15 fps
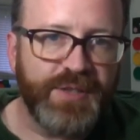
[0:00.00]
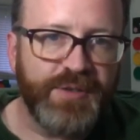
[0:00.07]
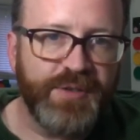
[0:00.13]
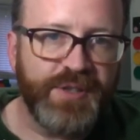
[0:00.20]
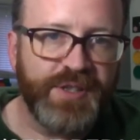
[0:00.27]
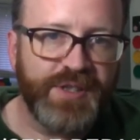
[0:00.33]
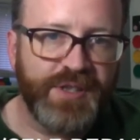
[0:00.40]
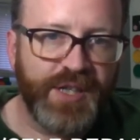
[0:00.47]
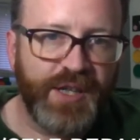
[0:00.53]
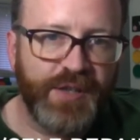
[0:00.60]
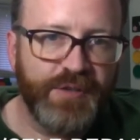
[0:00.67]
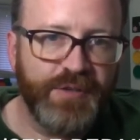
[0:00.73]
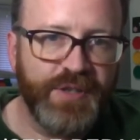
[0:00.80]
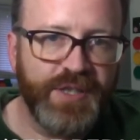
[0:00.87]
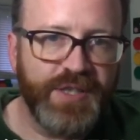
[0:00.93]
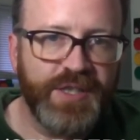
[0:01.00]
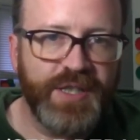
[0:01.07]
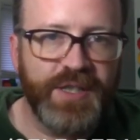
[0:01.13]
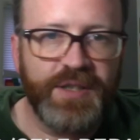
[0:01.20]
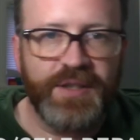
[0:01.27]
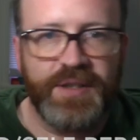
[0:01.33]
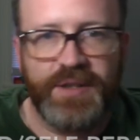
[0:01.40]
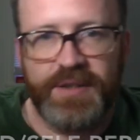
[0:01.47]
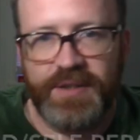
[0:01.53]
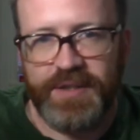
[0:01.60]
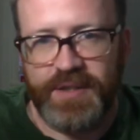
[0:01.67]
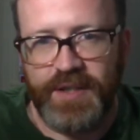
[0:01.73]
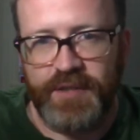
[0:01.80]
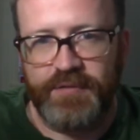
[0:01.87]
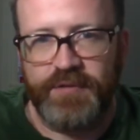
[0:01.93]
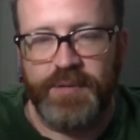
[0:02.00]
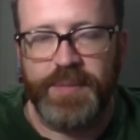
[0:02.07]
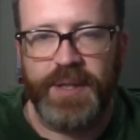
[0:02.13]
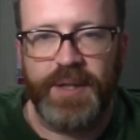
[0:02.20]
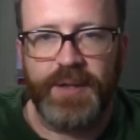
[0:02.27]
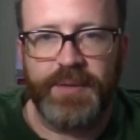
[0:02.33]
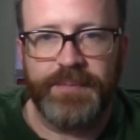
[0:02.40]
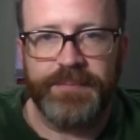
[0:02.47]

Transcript: So this is other initiated self-repair.